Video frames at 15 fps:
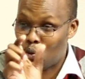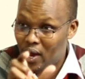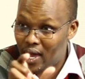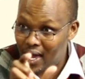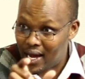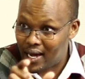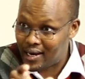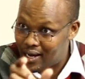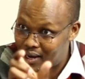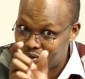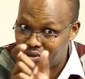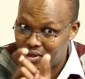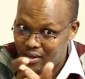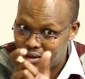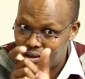where
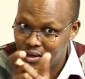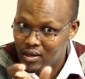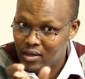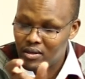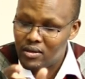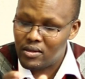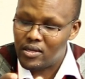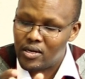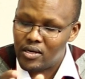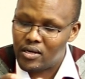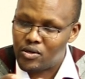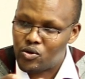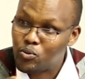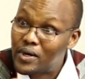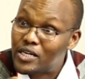now the
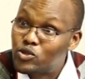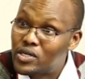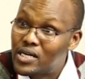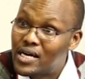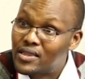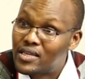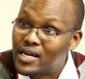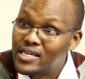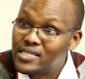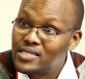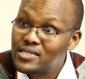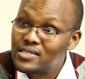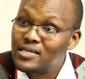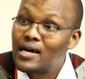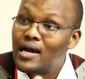rheumatoid
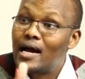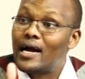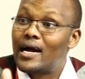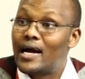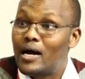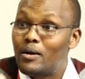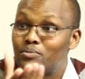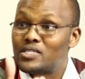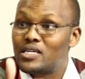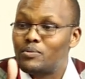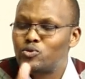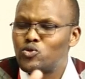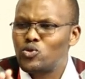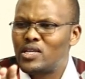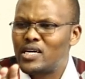arthritis comes
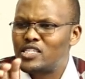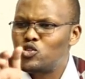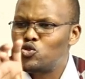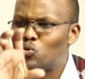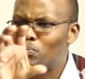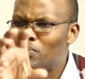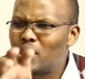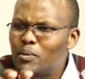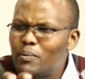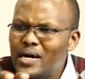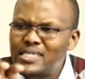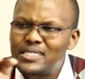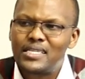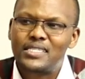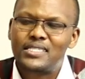up so that you
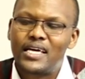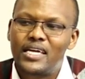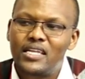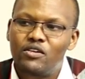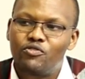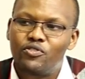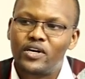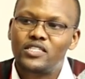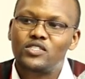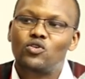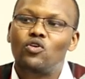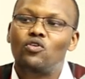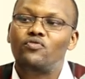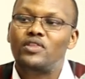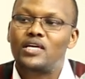minimize the side effects
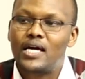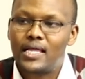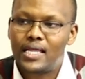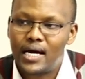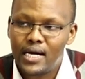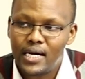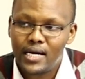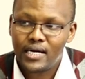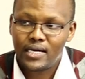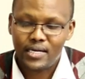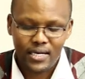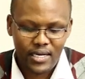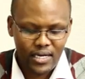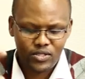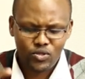of the other.
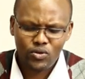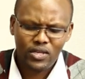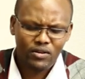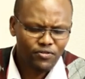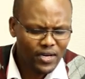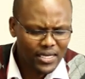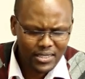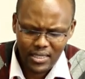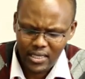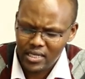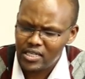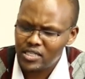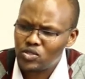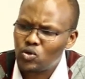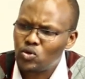So the first
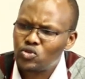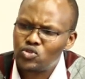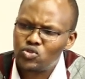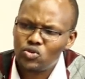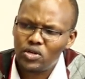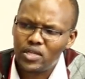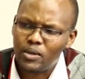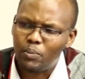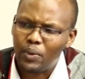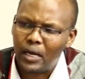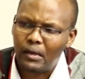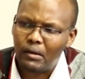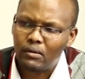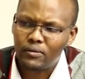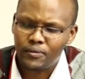thing is control the
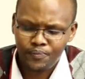pain.